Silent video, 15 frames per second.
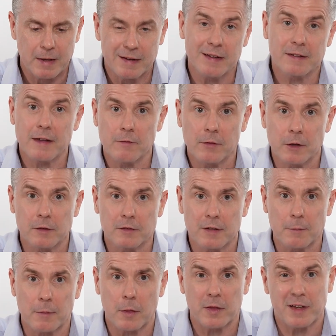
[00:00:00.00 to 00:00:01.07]
Let's have a look at
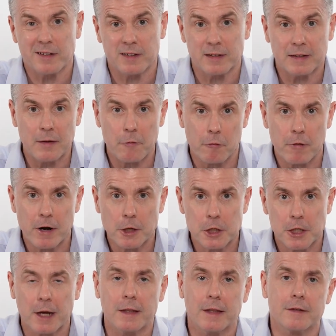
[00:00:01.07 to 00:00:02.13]
some of the things that
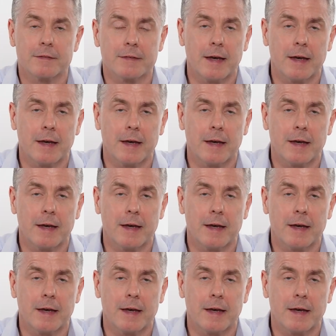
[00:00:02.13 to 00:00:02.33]
differentiate this